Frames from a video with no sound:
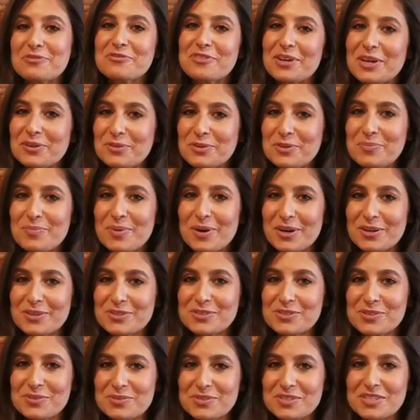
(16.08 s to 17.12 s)
Federal Bar
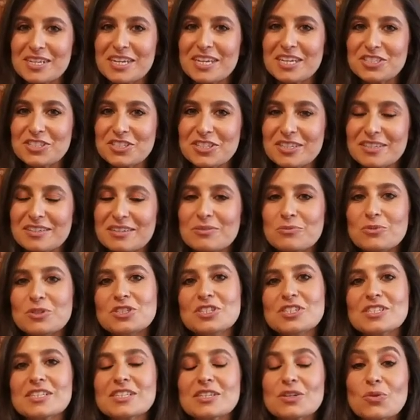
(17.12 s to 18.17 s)
Association,
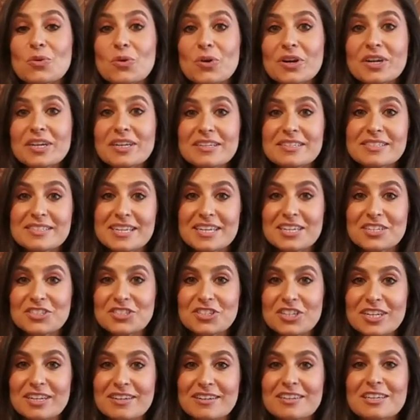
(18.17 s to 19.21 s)
which is an
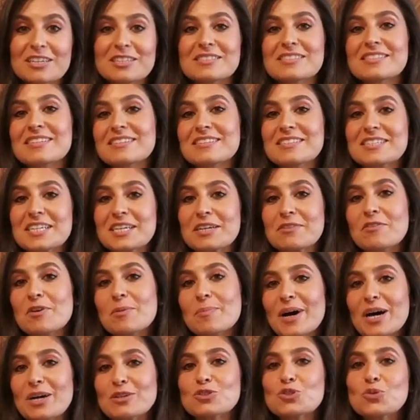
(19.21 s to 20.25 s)
organization consisting of
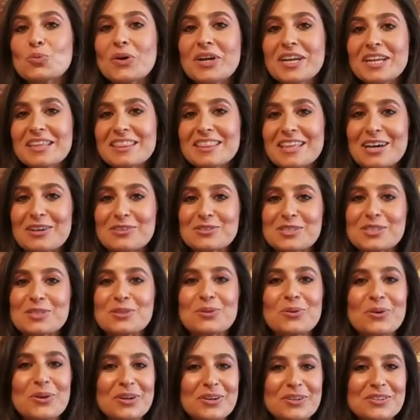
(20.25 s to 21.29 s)
about 20,000
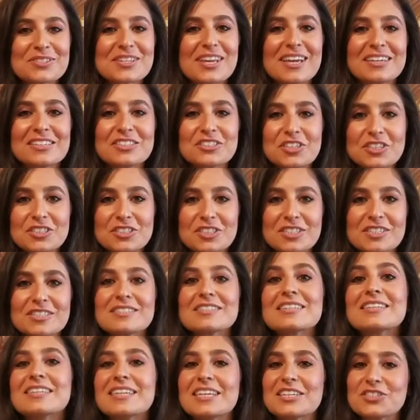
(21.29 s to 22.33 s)
lawyers and judges
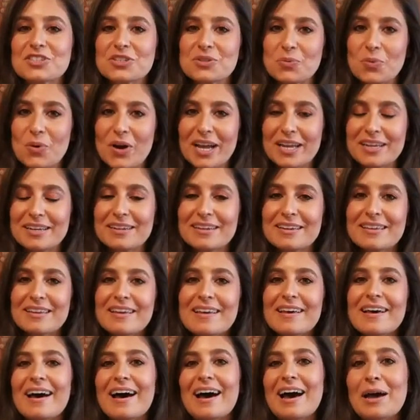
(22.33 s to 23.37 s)
nationwide.
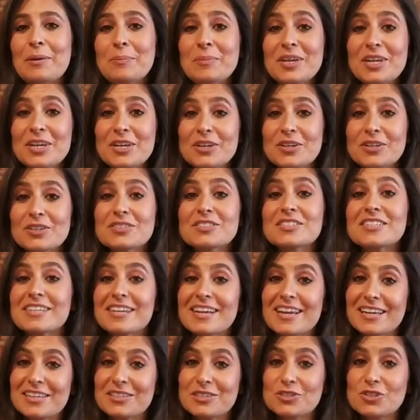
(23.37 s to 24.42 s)
I'm here
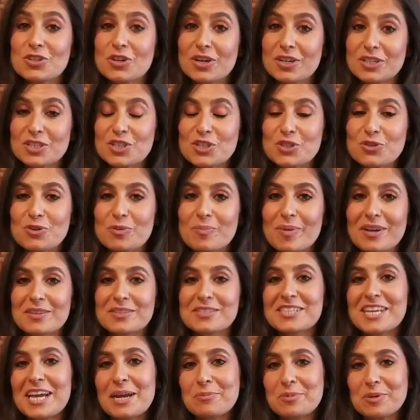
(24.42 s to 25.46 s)
today to talk to you about
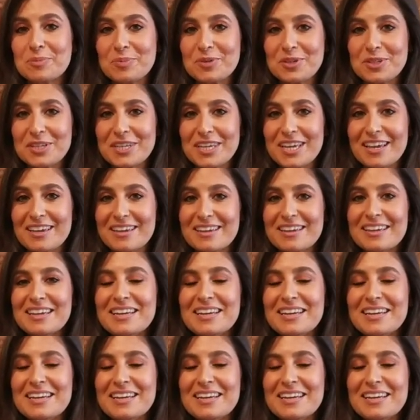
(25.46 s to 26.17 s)
cyberbullying.